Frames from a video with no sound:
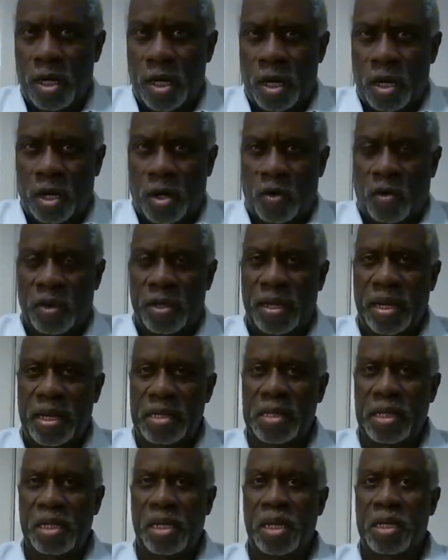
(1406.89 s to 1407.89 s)
according
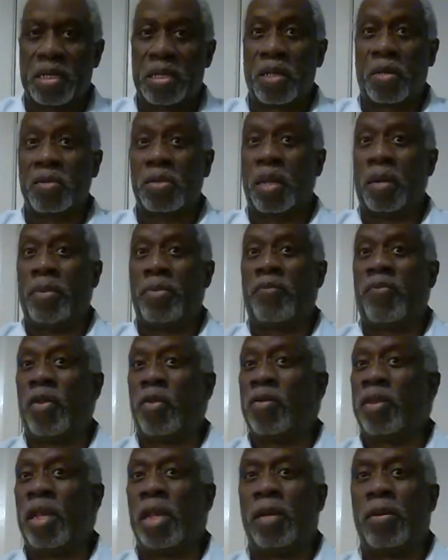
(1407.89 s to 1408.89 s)
as he had told them
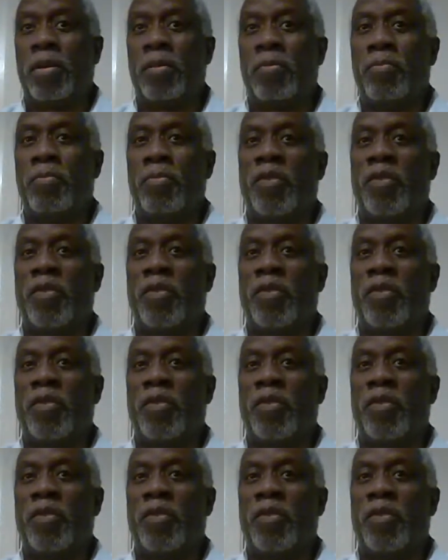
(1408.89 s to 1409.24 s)
before him,